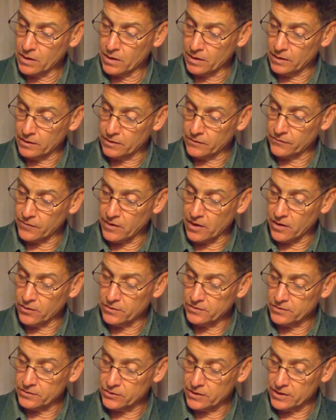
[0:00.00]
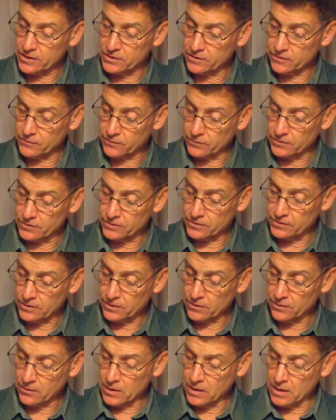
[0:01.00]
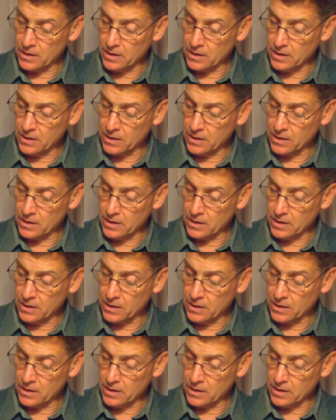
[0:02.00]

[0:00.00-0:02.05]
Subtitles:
As far as the changes for this year,